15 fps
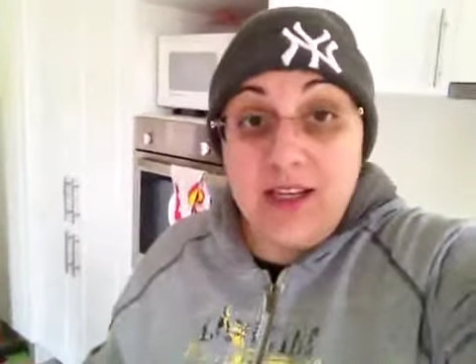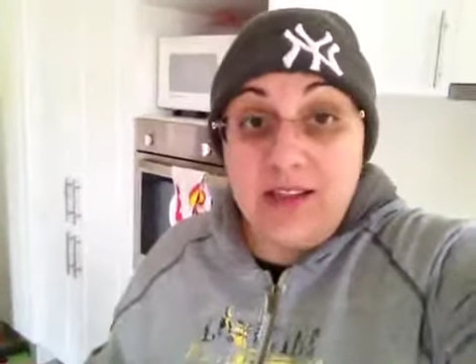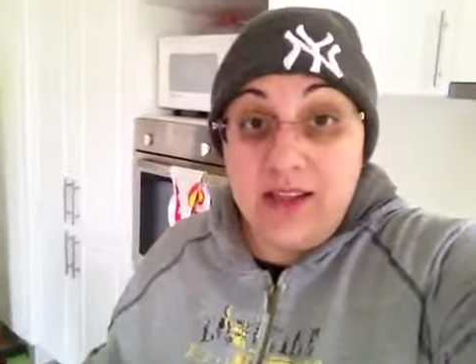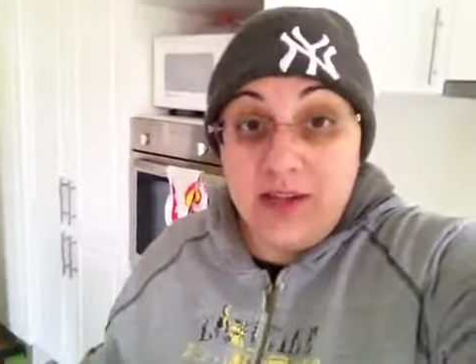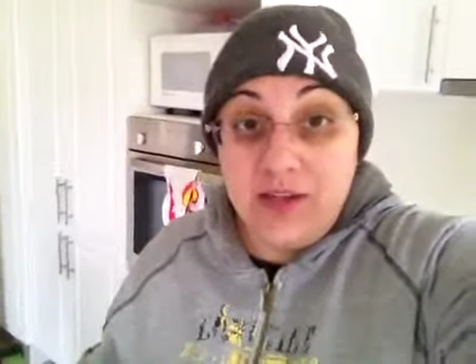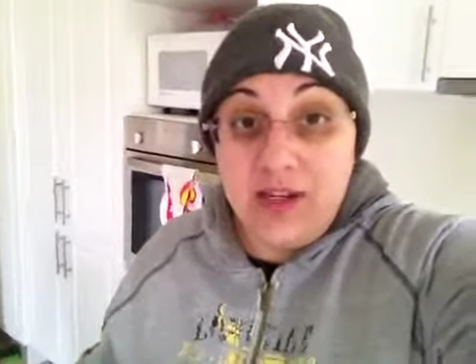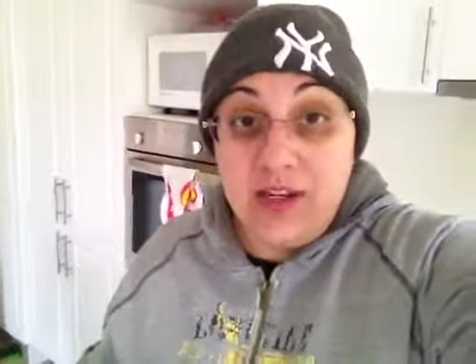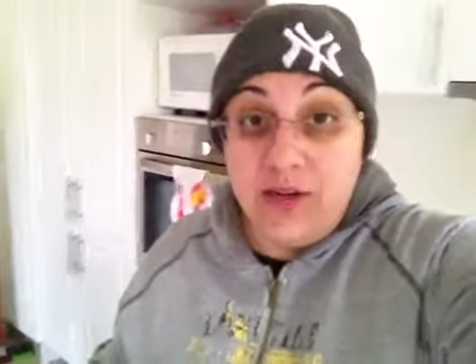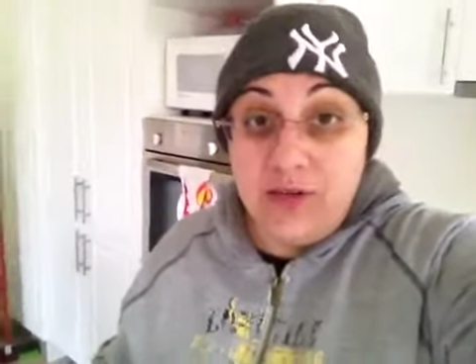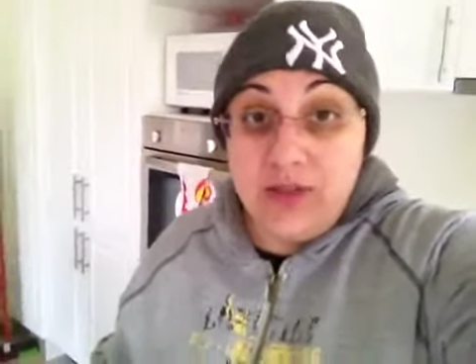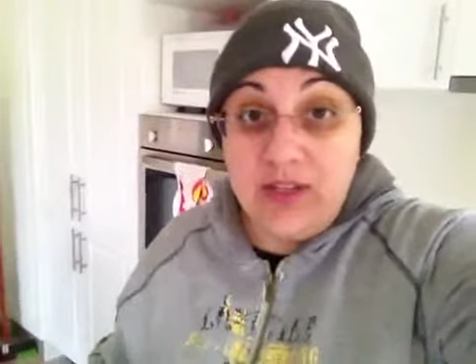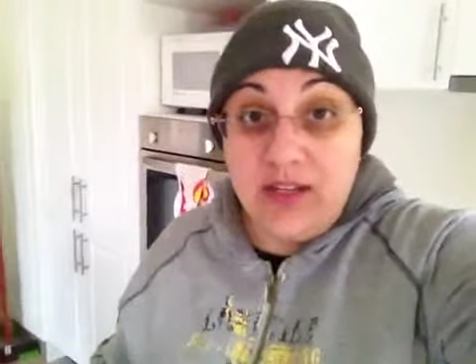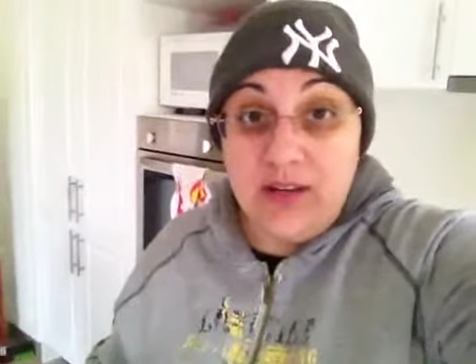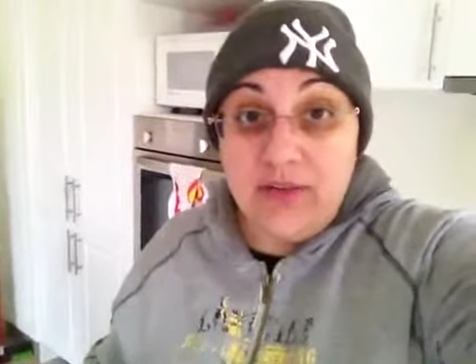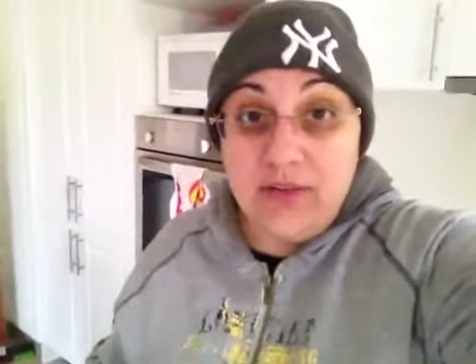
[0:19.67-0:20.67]
It's actually
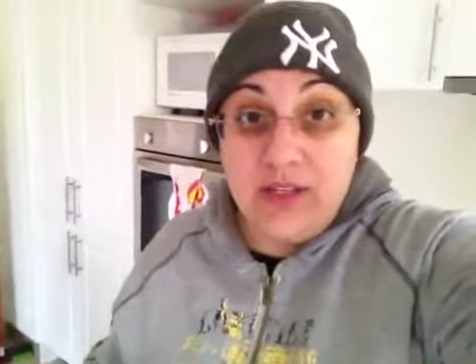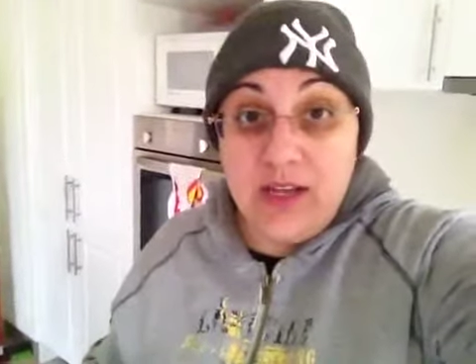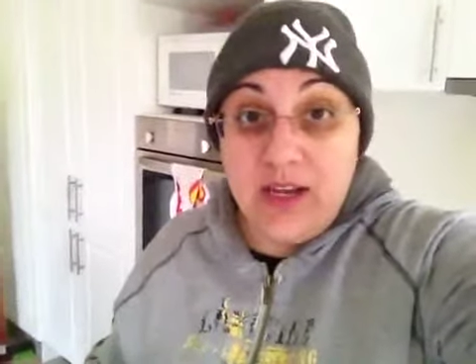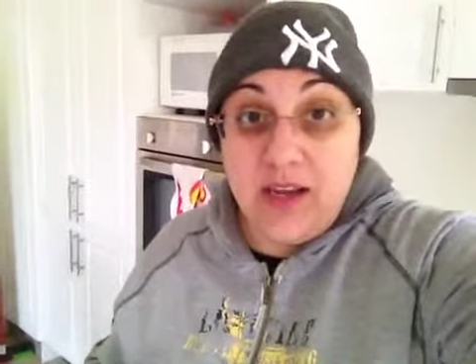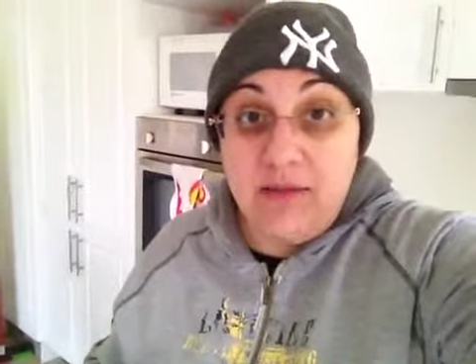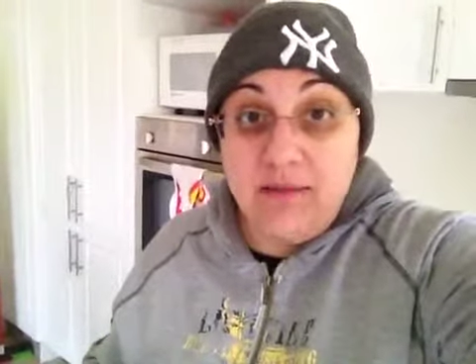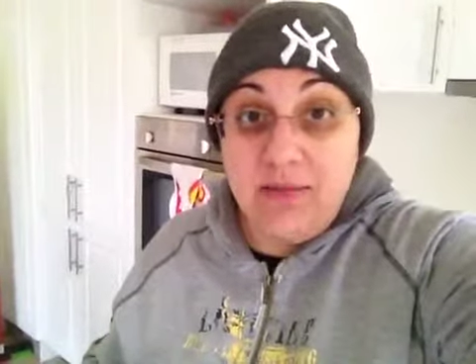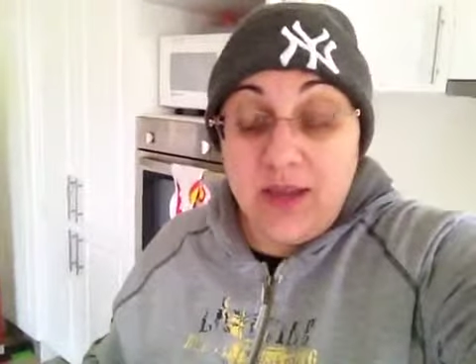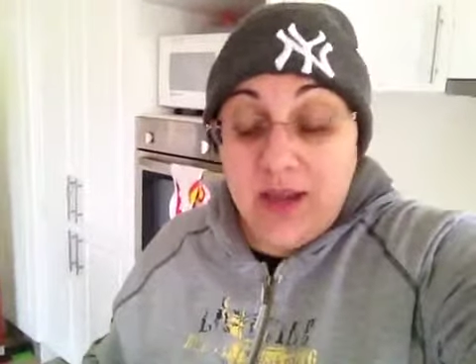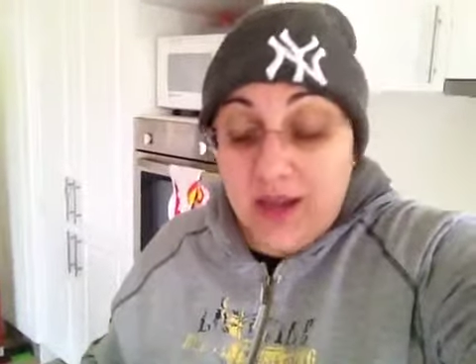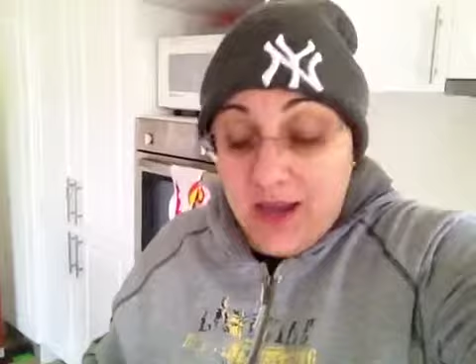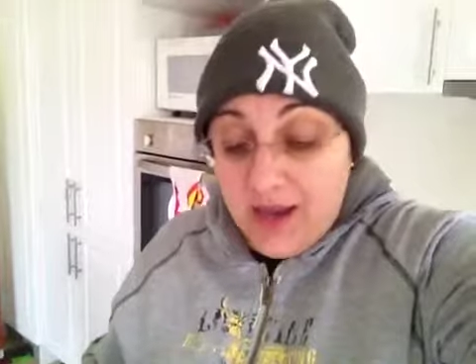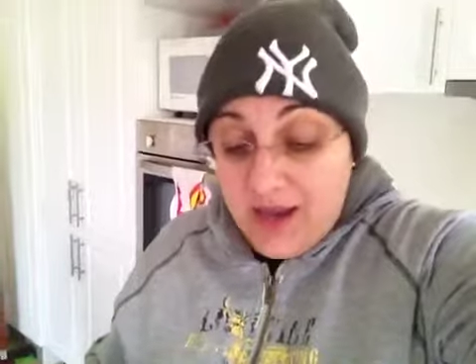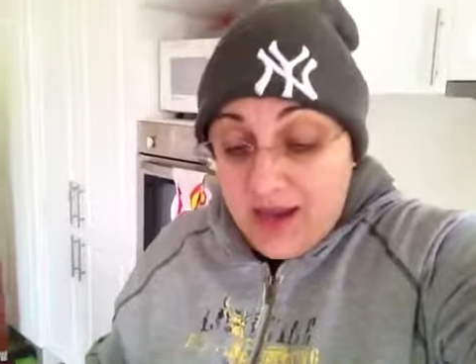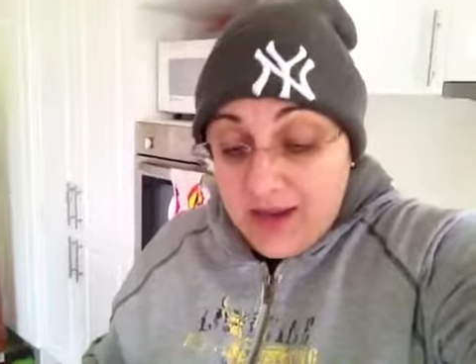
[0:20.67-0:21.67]
loose leaf tea.
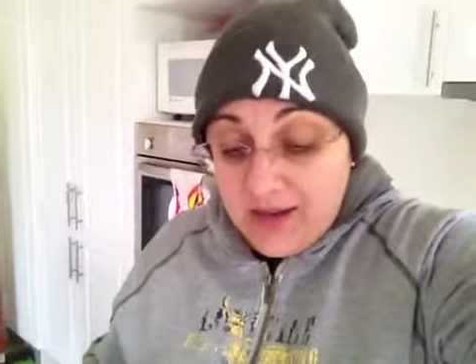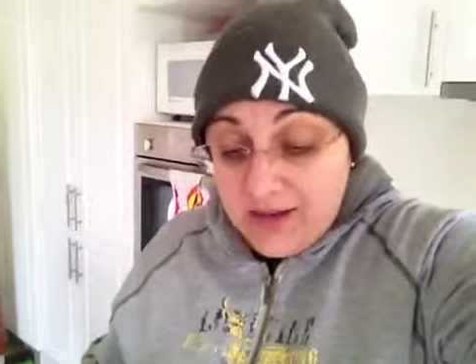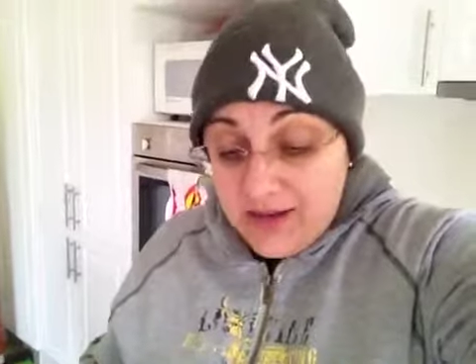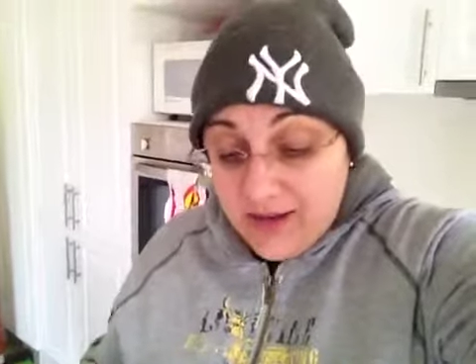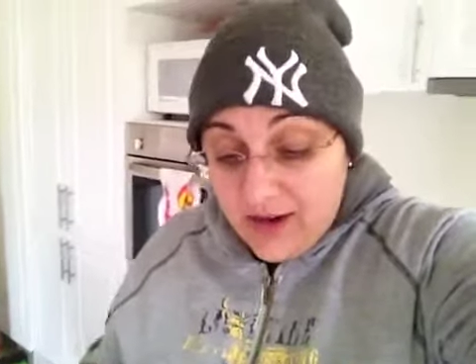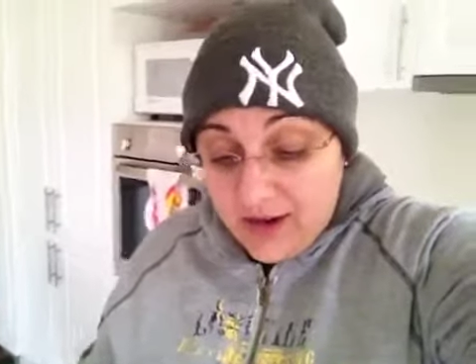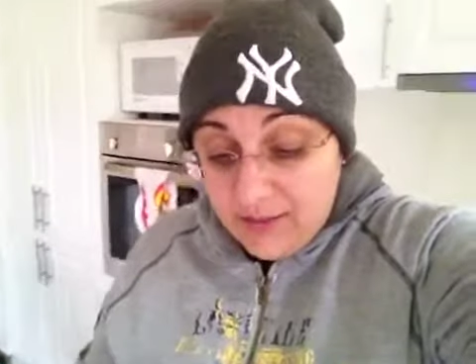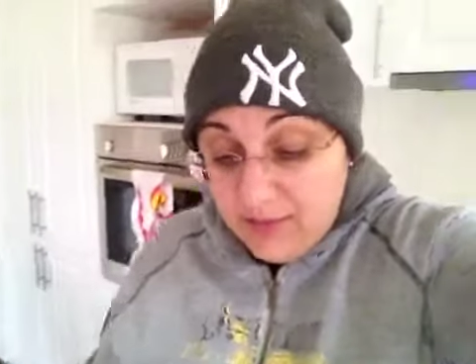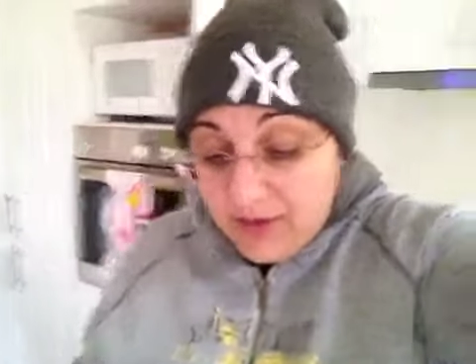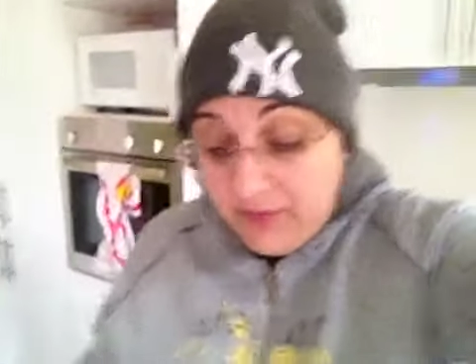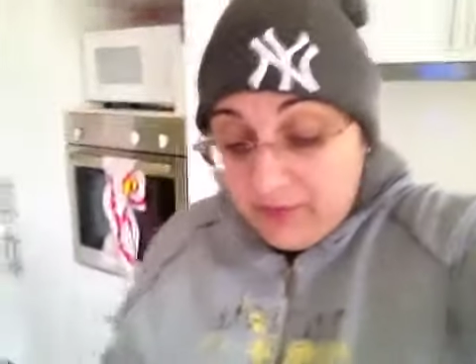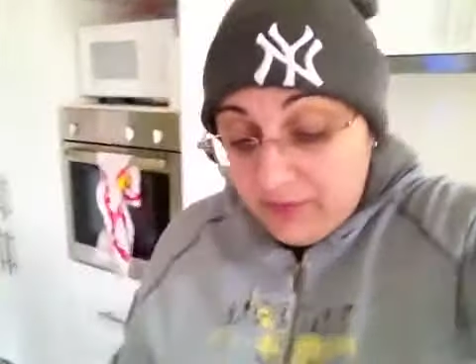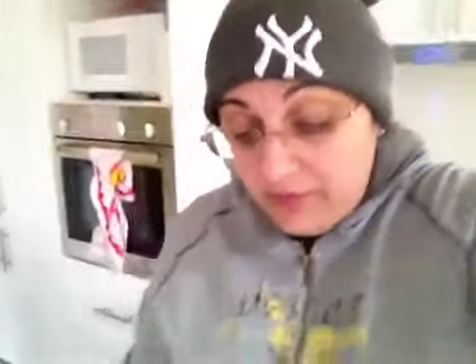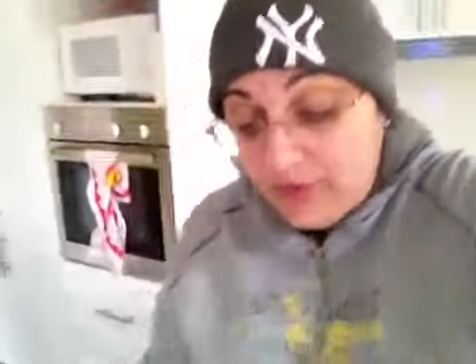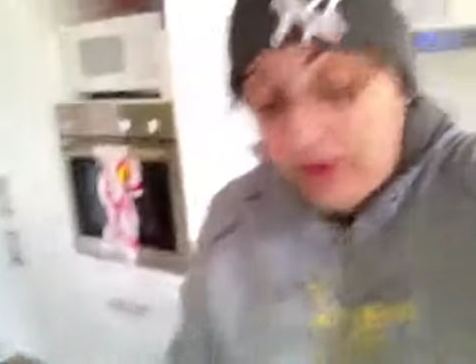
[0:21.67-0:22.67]
And I've